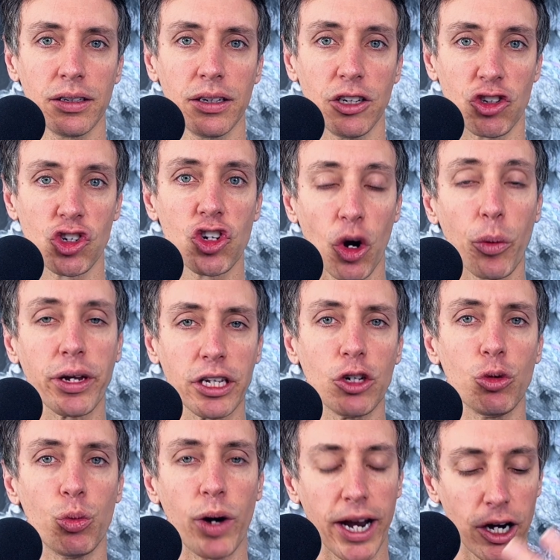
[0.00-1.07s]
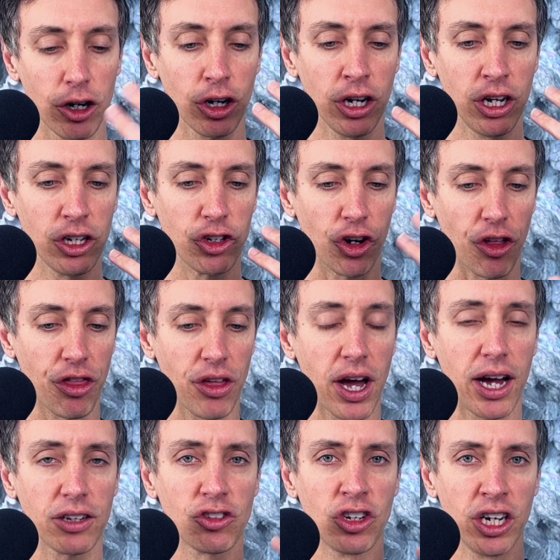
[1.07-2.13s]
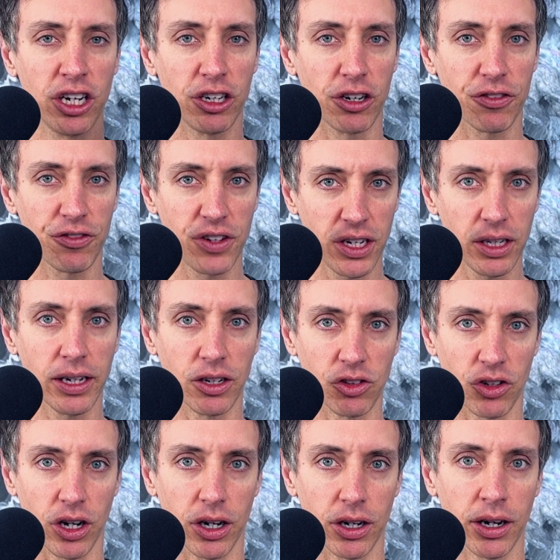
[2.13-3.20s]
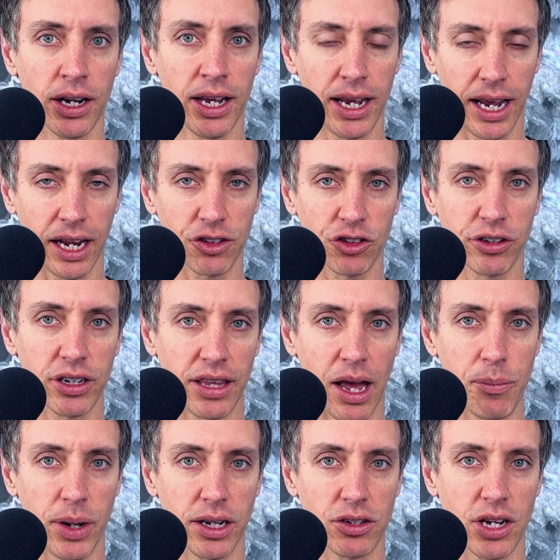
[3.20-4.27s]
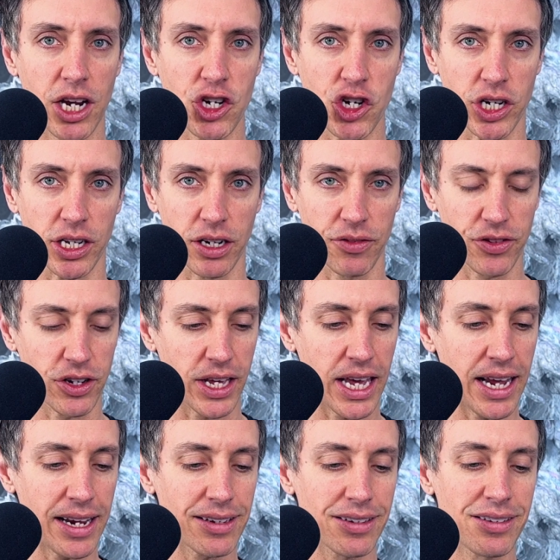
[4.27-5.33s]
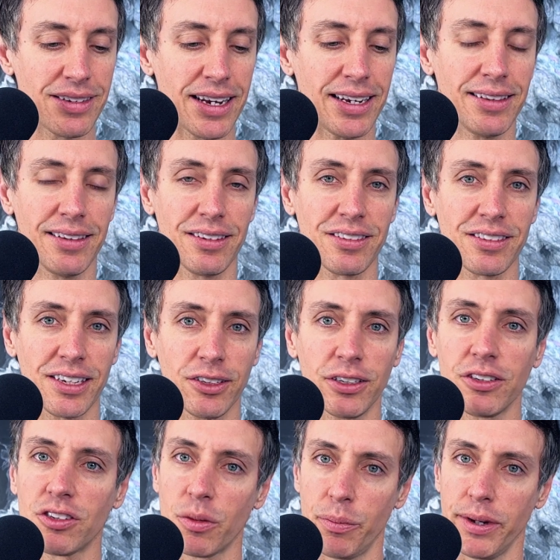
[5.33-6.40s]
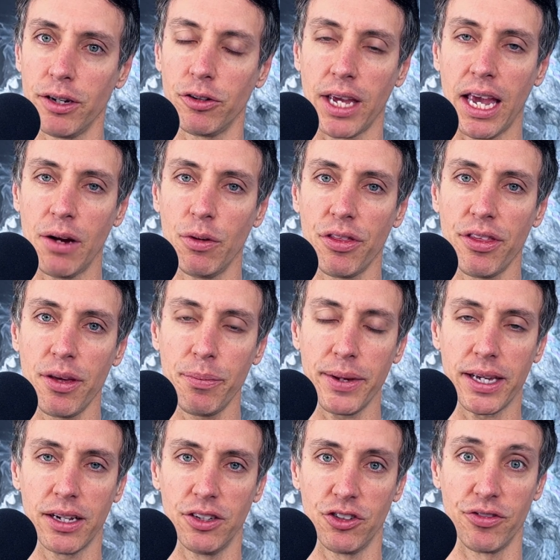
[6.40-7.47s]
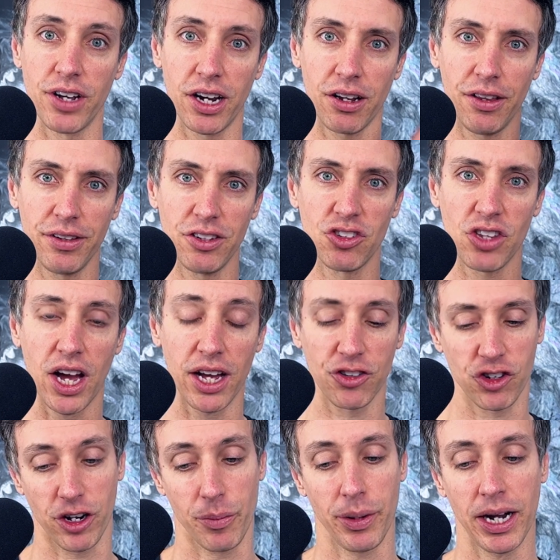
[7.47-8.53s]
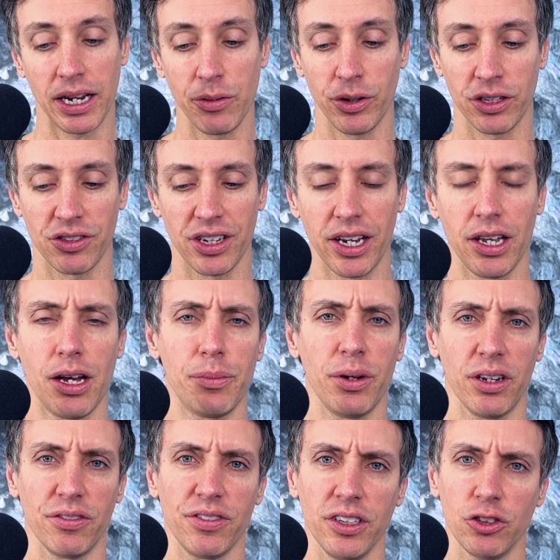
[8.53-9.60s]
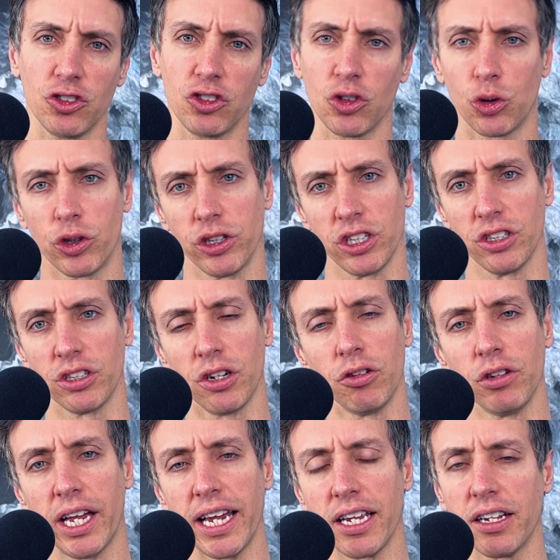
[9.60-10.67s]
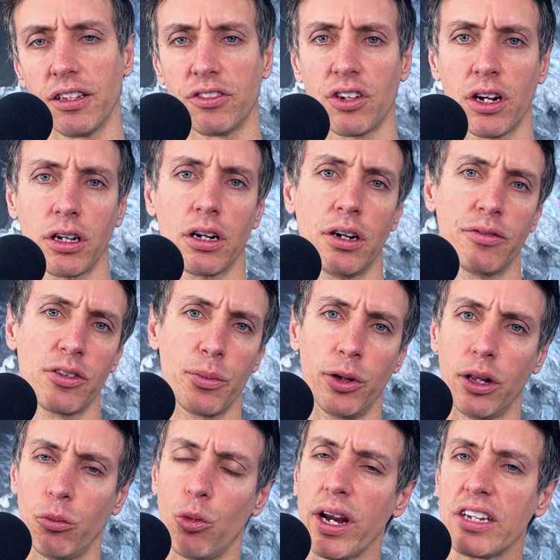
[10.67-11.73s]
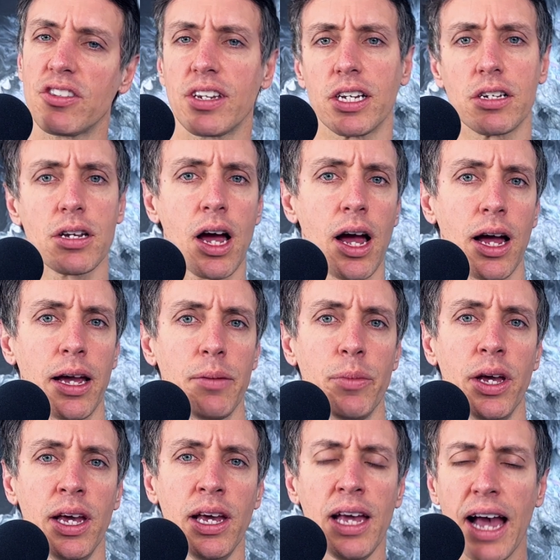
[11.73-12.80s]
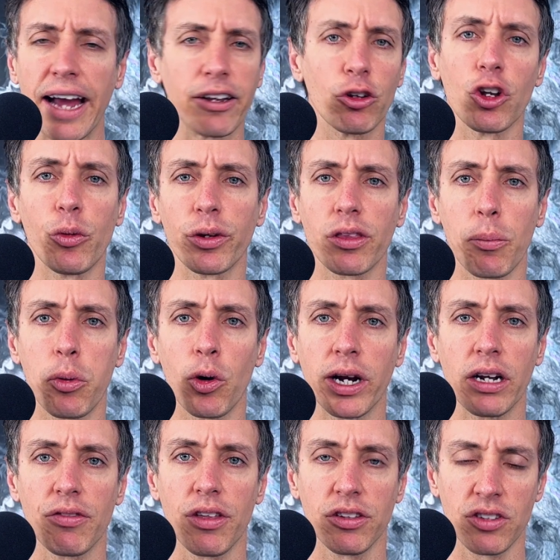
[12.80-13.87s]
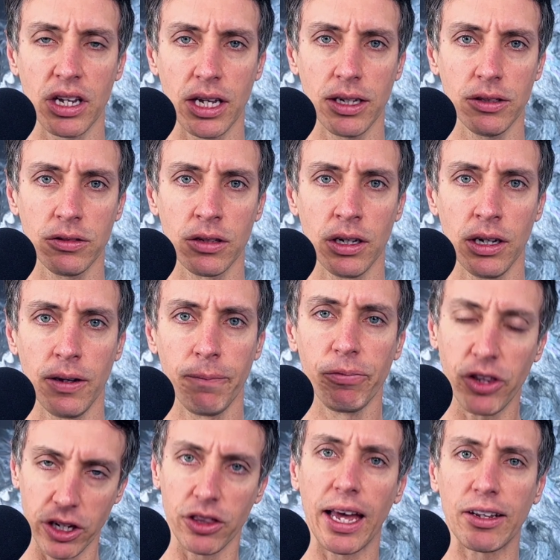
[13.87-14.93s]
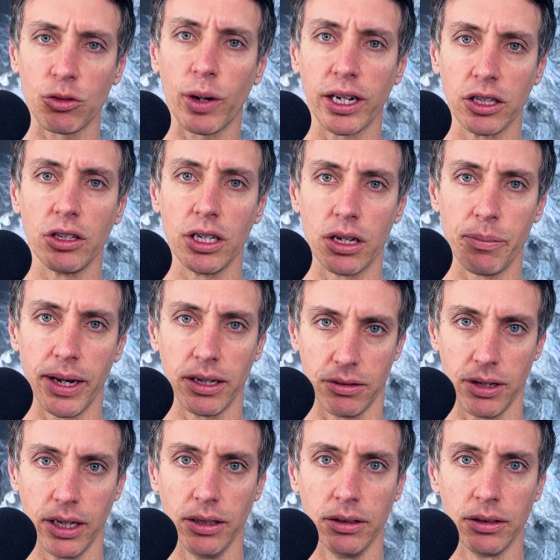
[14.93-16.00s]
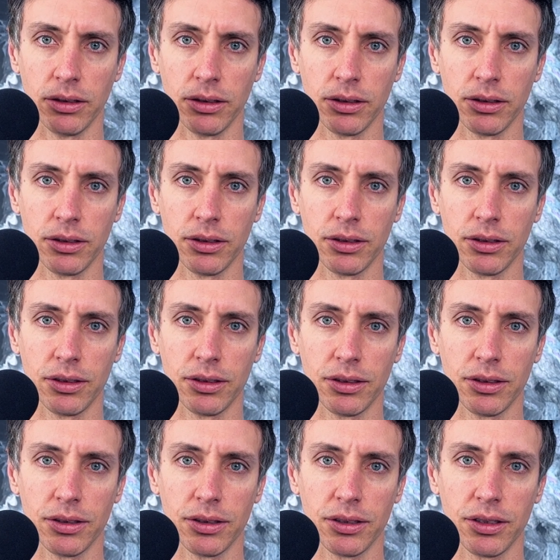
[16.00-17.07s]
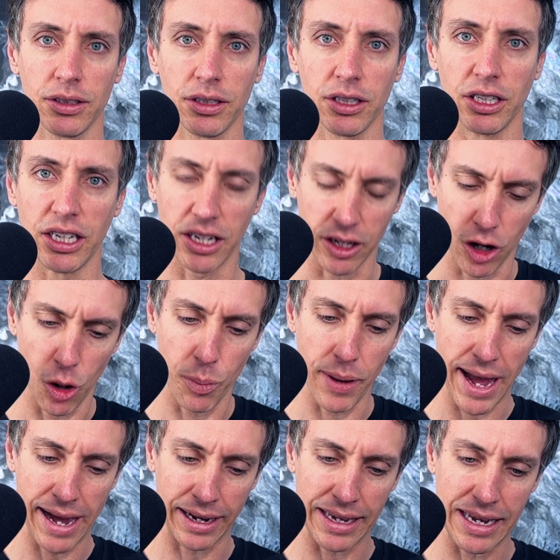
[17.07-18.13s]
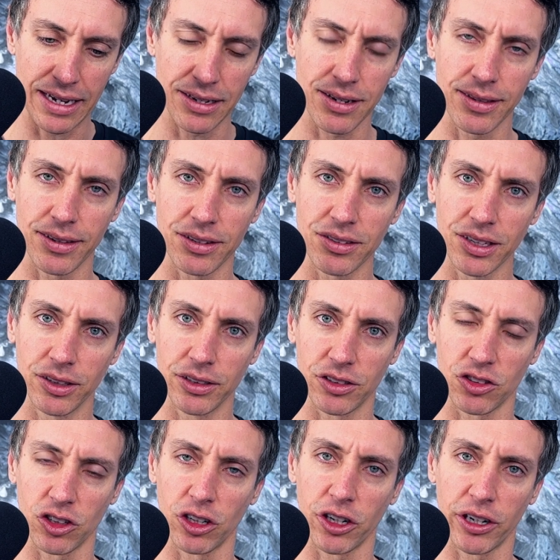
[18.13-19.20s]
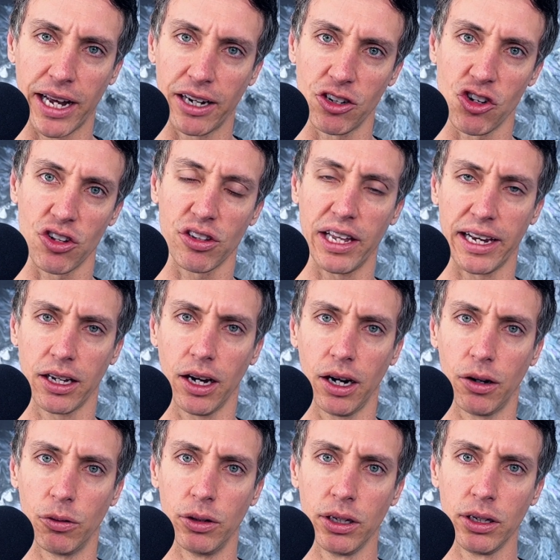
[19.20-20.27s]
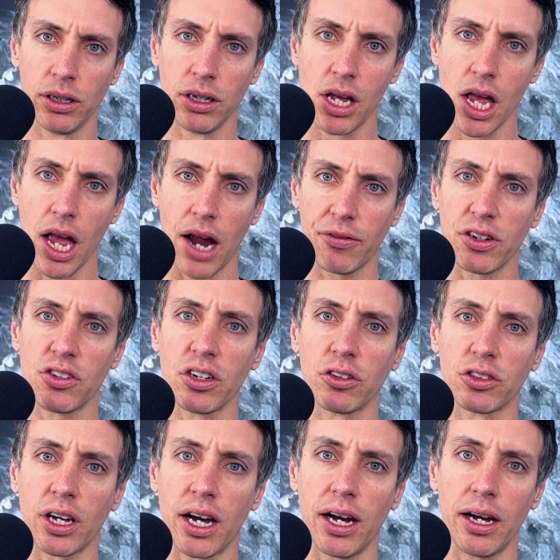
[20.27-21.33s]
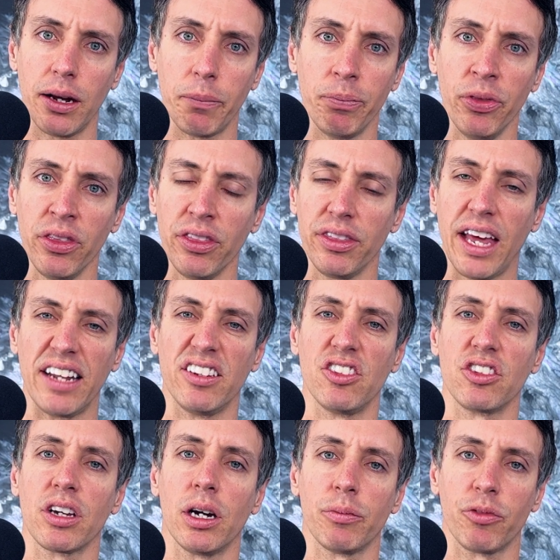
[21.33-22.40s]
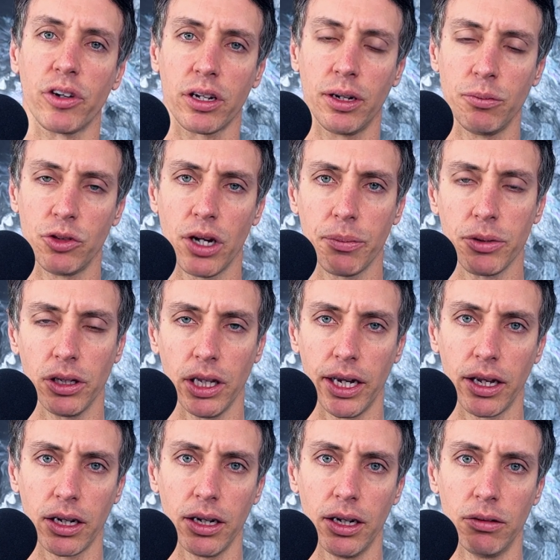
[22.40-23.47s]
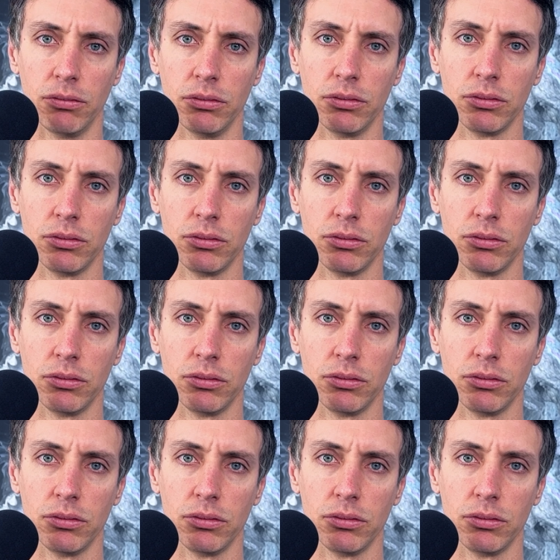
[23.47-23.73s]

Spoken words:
It's showing you where your thoughts and your feelings are as you're in that meditation. And if you can't sit in the stillness and be okay with it because you've got all these thoughts and your body wants to get up and it feels sore and you don't like it, it's uncomfortable, I'm wasting time, I don't know what the point of this is, then that's why you need to meditate. You need to go back into the stillness and learn how to just let go. Every single time that discomfort comes up, you let it go.